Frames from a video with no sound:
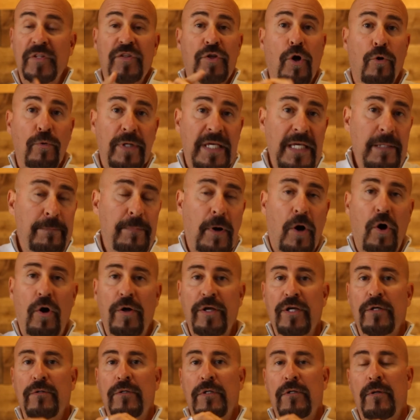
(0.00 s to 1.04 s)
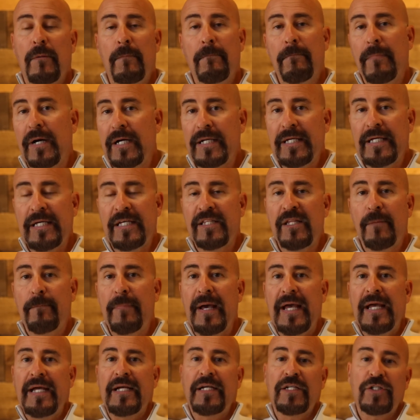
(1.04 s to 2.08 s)
don't keep all your money in the
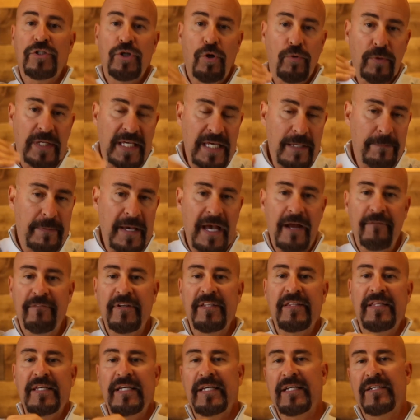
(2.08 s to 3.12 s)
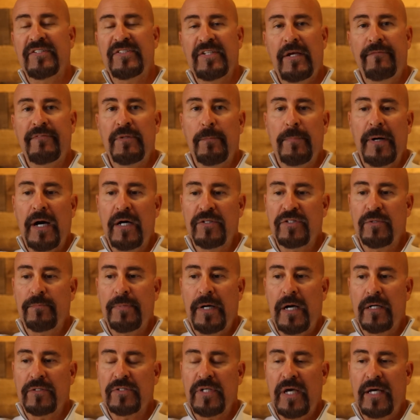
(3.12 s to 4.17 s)
bank. Don't keep everything in a safe deposit
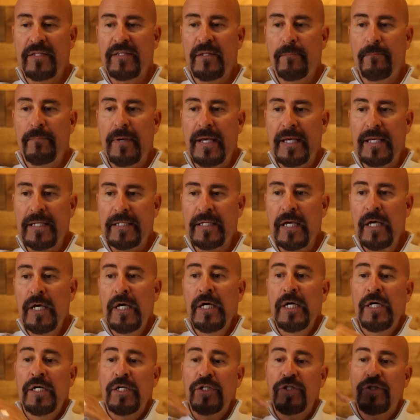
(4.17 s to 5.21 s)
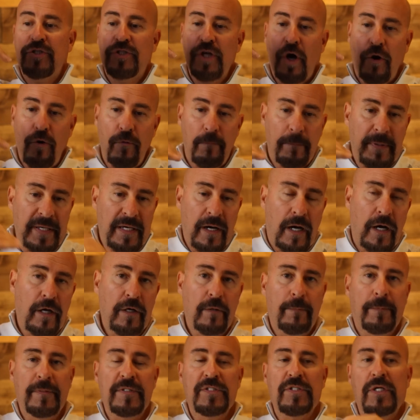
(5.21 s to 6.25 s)
box at the bank. Don't be
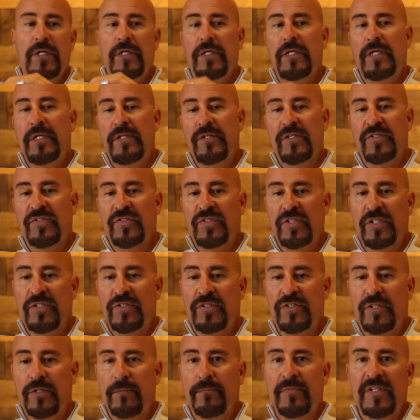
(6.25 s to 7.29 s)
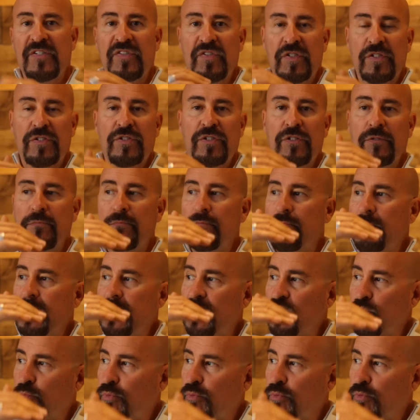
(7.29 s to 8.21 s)
100% in the system. The system is